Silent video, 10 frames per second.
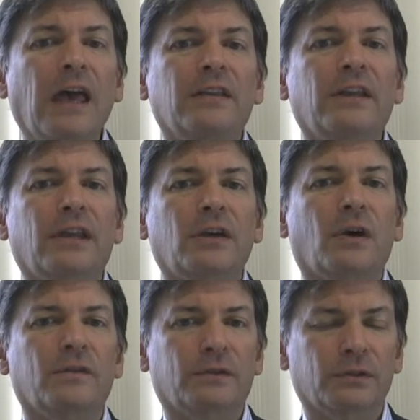that they
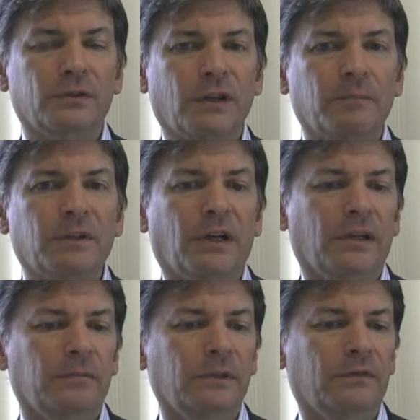offered
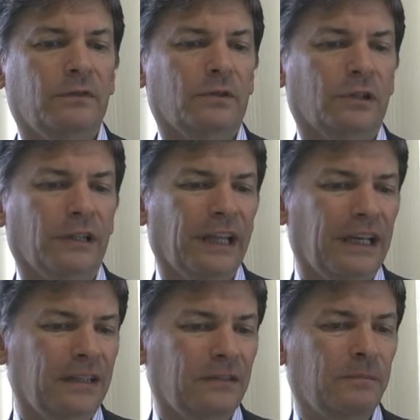sometime before, and
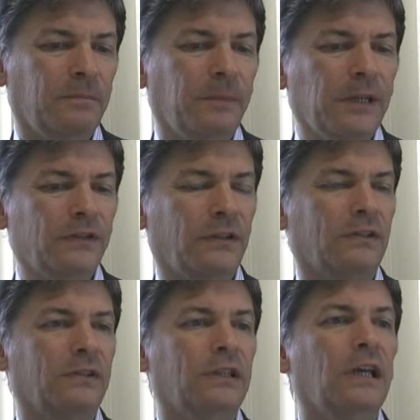that's
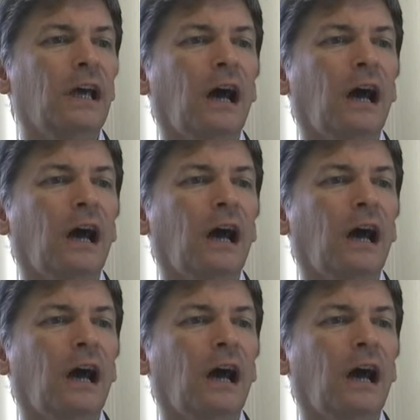basically